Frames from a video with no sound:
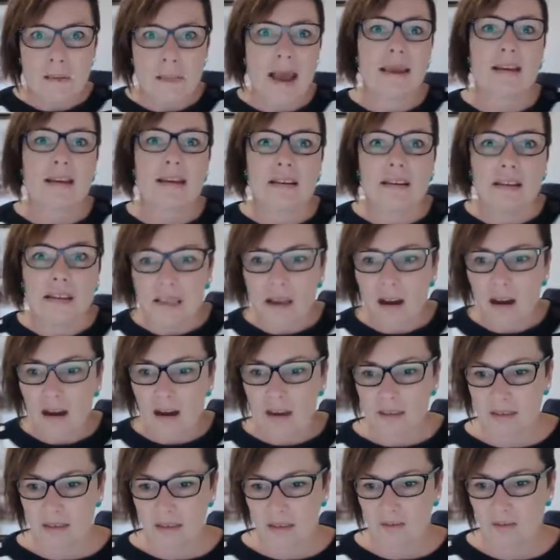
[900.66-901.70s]

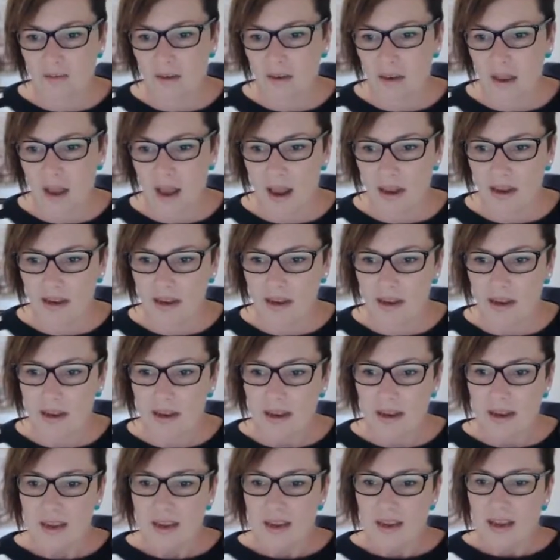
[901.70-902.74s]
magnetized, if you like.
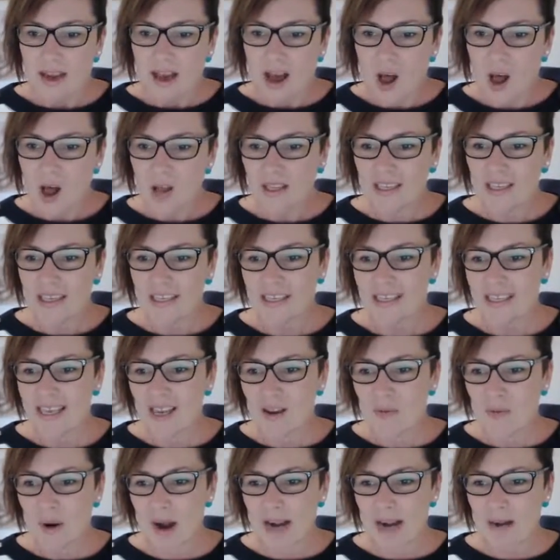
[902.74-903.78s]
Holly,
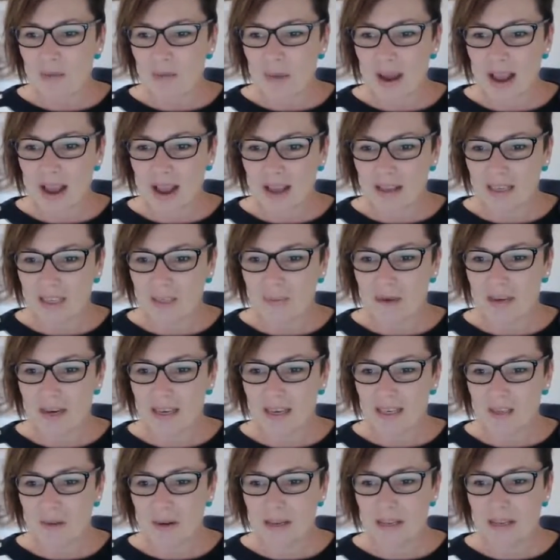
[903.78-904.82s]
celebrating my husband
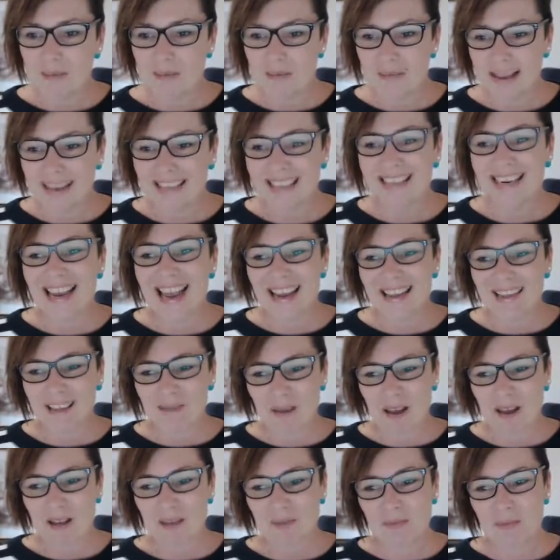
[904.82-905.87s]
has been the best house
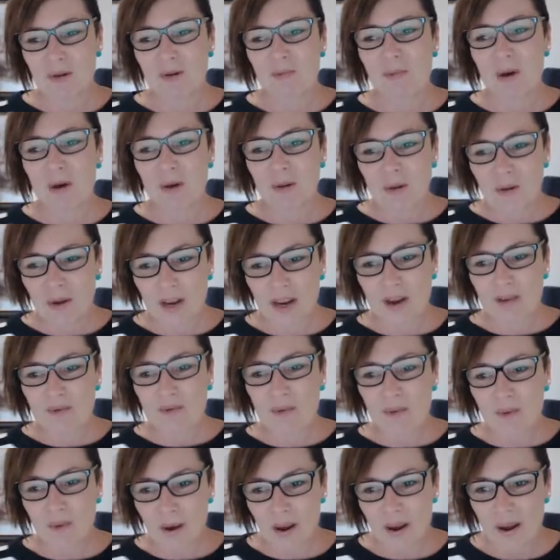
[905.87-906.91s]
husband while looking
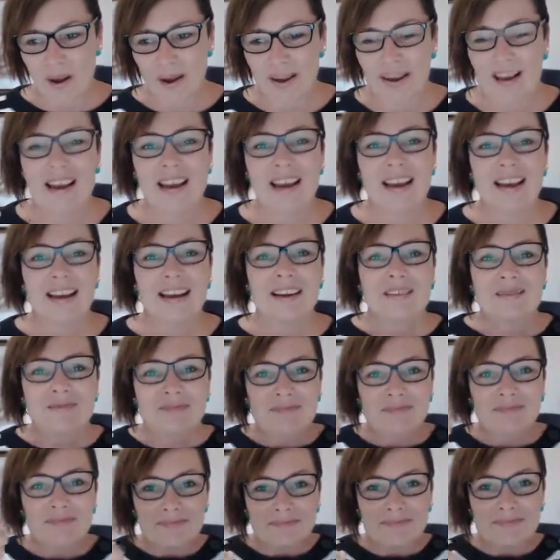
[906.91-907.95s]
for work.
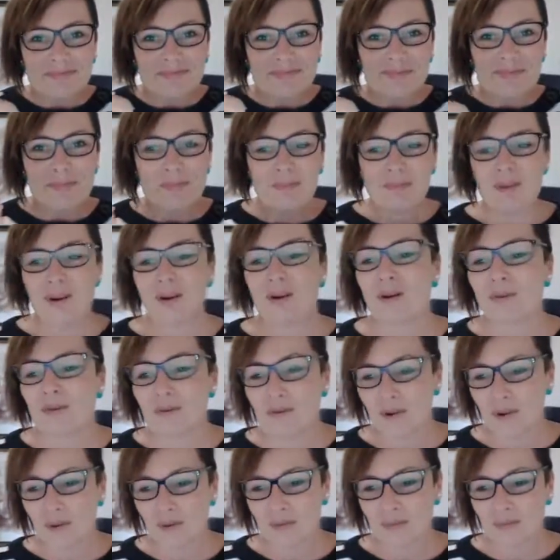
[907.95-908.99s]

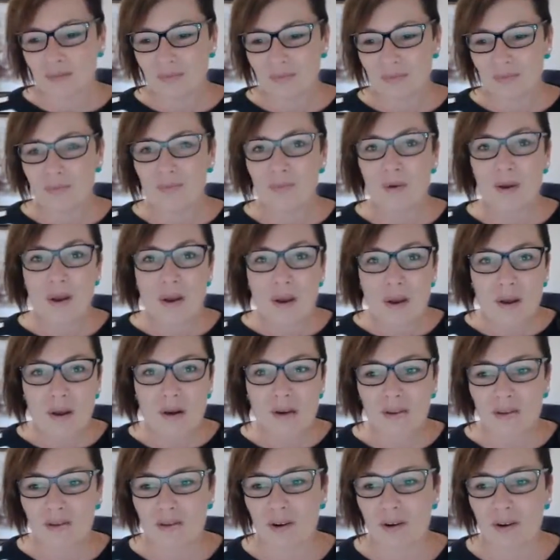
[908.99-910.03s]
Beautiful.
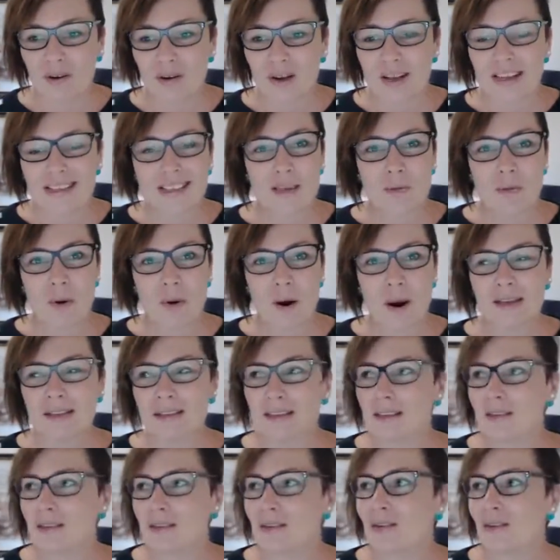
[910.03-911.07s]
Beautiful. It's
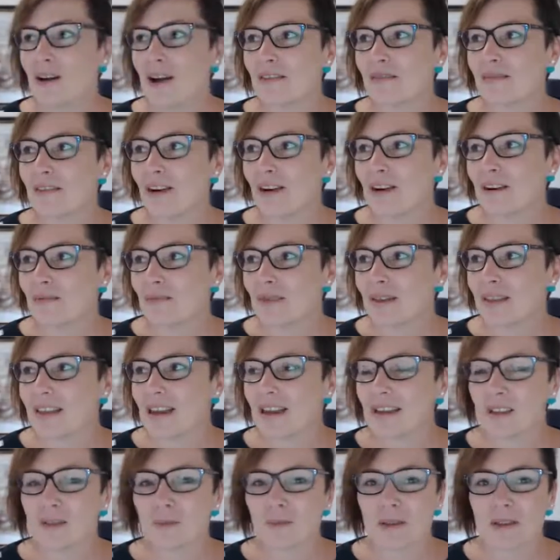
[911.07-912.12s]
surprising too, I find, with
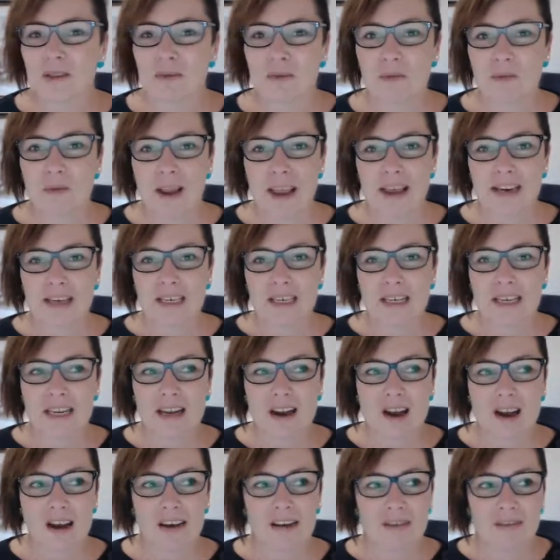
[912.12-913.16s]
husbands when we actually
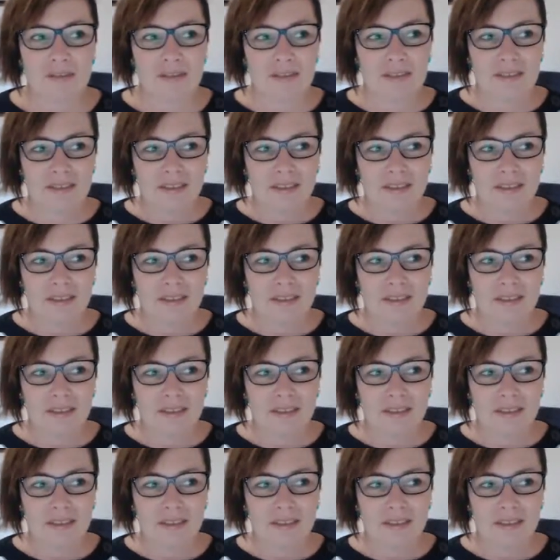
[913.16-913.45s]
kind of